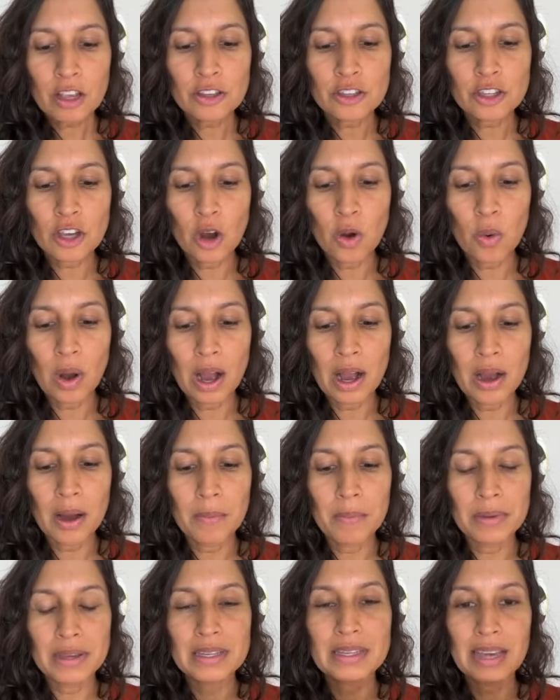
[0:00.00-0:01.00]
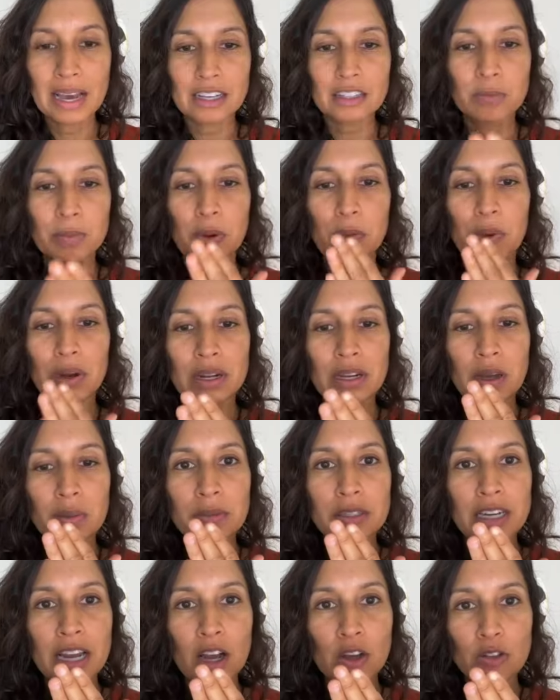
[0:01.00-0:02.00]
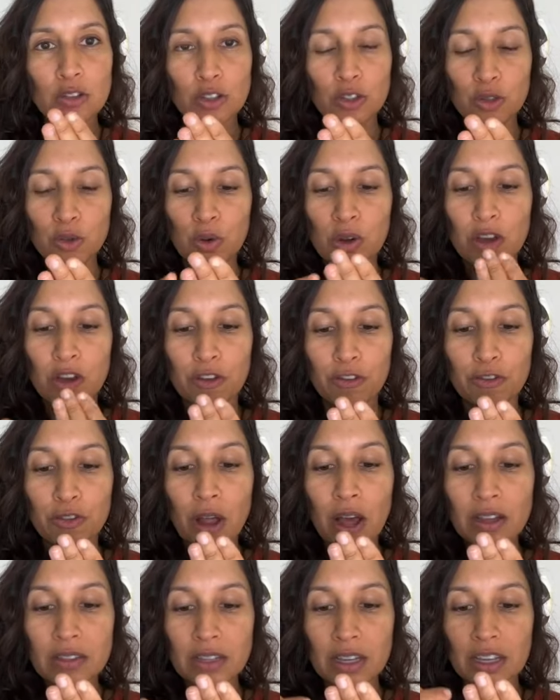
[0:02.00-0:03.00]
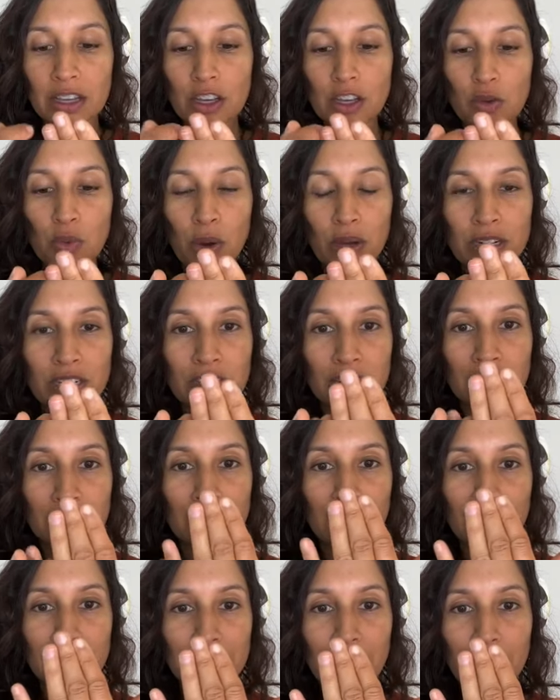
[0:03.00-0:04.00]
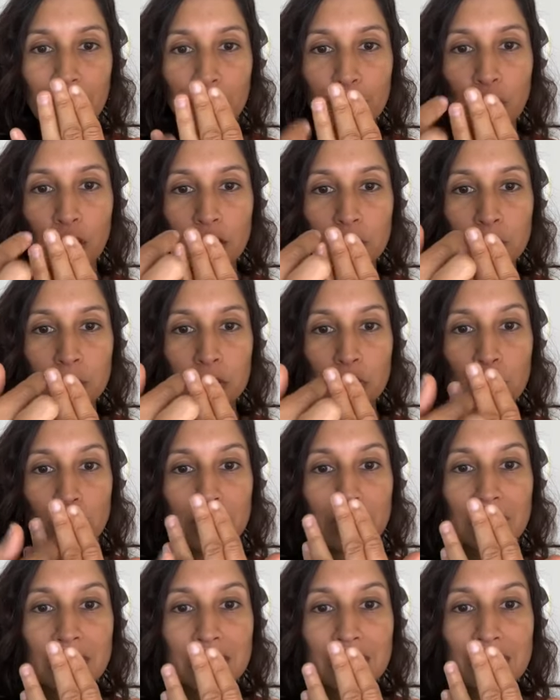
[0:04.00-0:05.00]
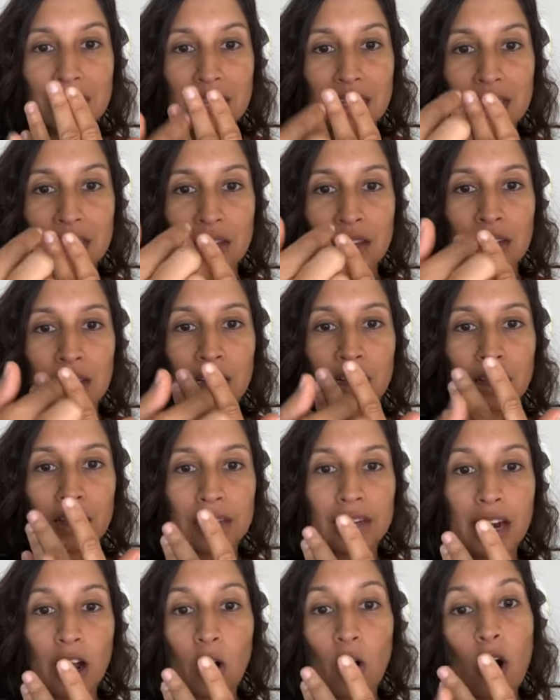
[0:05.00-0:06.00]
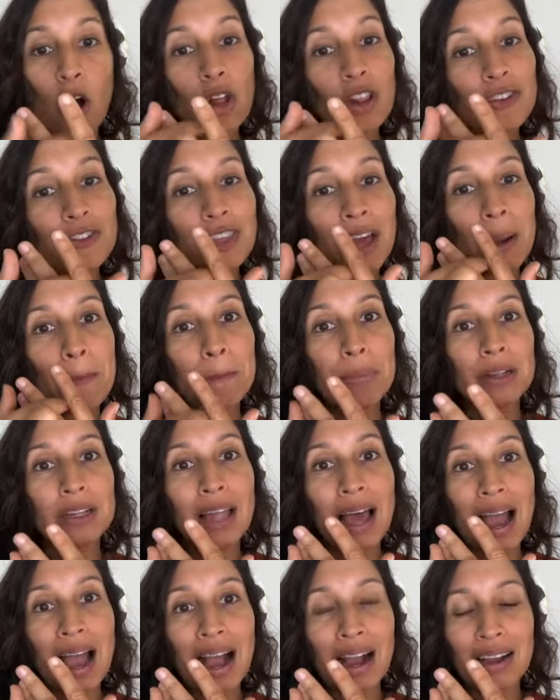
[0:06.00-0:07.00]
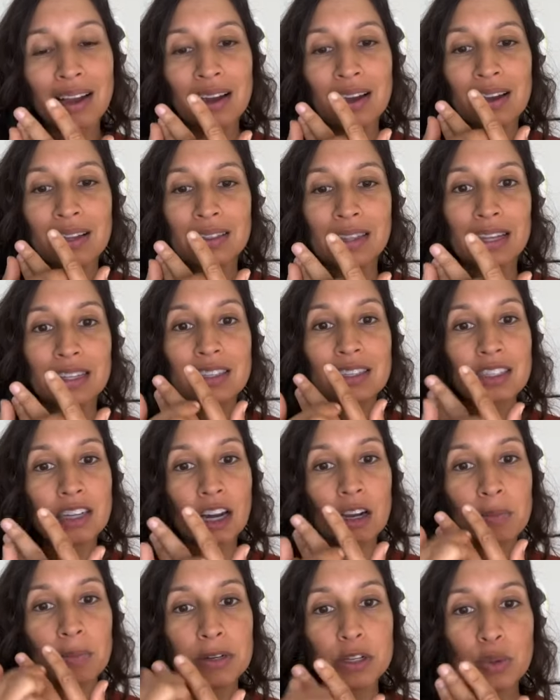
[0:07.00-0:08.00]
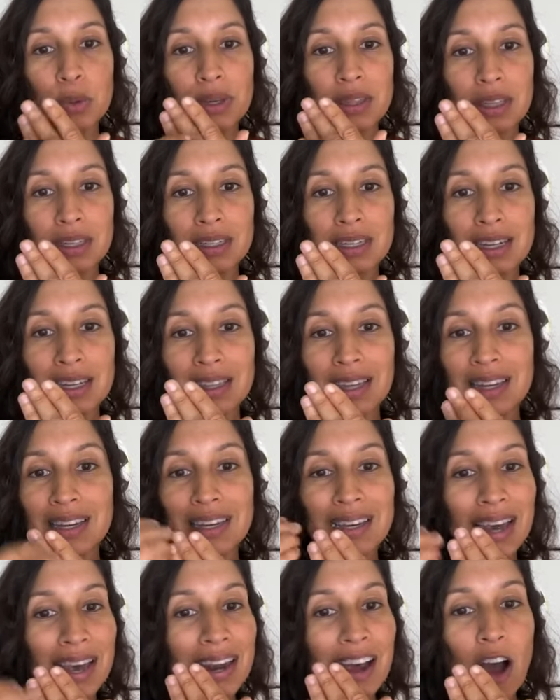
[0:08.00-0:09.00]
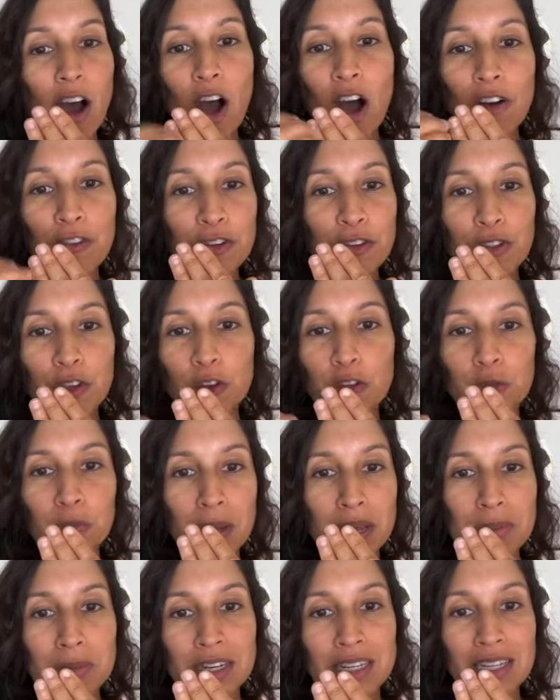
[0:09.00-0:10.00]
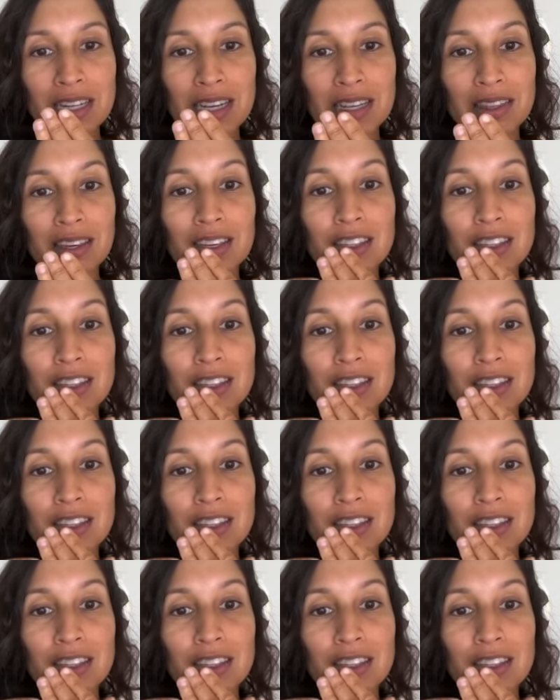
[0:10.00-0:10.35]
So yes, but when it comes down to flossing, you want to just get that floss between the teeth, clean out all of that plaque that's stuck between the teeth, and get it off of those baby teeth.